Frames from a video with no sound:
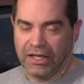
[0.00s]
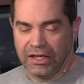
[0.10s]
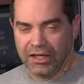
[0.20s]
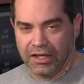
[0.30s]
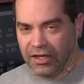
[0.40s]

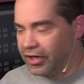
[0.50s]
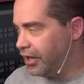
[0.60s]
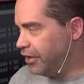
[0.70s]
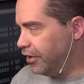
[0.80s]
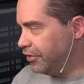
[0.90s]
Uh,
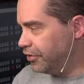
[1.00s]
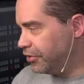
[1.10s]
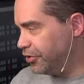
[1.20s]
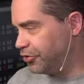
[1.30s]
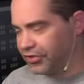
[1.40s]

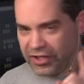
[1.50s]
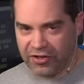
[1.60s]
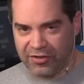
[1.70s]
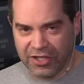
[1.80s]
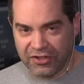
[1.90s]
and you'll see
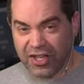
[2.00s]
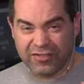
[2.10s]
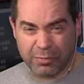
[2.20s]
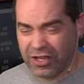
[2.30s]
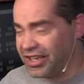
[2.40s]
here in a minute. It's
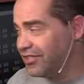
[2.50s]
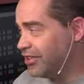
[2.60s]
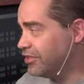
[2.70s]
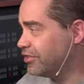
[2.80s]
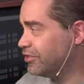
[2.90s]
actually pretty
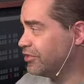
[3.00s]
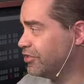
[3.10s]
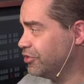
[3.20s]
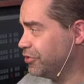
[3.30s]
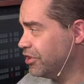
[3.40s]
easy to, to
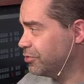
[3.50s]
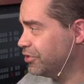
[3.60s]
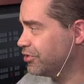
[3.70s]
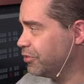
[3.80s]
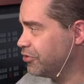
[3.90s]
do these
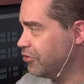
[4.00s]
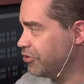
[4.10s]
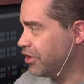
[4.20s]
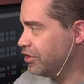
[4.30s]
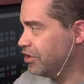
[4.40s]
once, once you
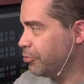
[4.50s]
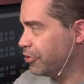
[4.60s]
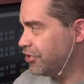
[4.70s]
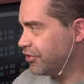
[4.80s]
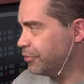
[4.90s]
understand the numbering
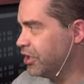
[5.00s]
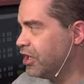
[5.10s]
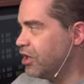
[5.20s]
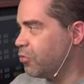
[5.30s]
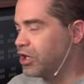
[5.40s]
system.
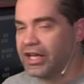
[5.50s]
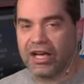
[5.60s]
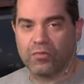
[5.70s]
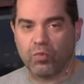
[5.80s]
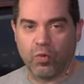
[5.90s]
We're going to
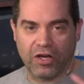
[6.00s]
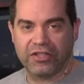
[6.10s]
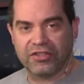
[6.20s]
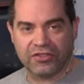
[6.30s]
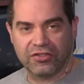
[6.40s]
add one
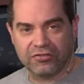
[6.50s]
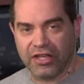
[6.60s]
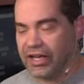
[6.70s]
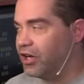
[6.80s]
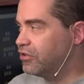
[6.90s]
additional
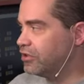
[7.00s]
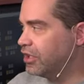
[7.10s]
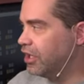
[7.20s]
layout.